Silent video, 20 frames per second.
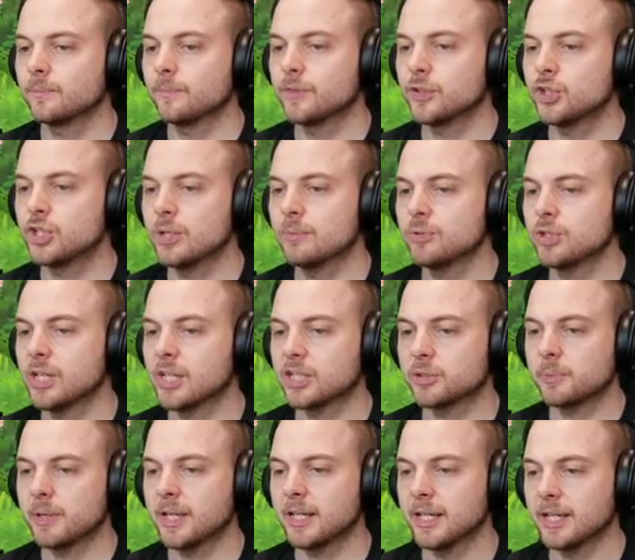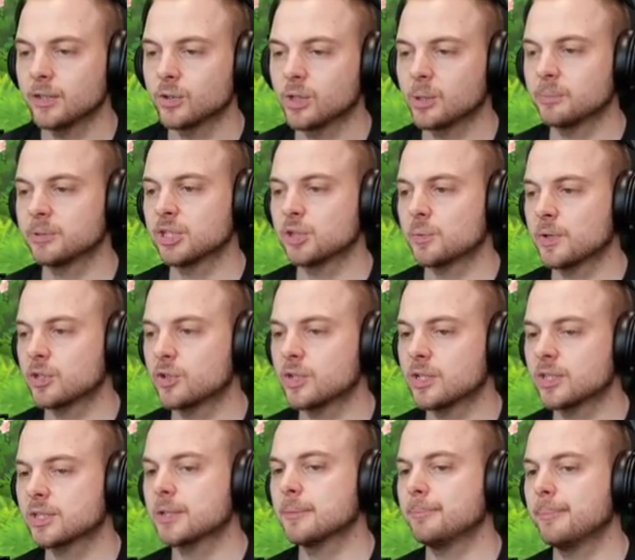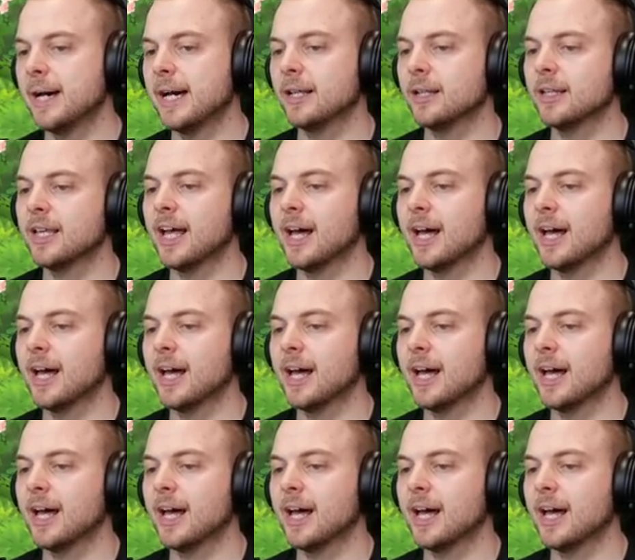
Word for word: The gym challenge, mate. An annual competition where trainers can battle it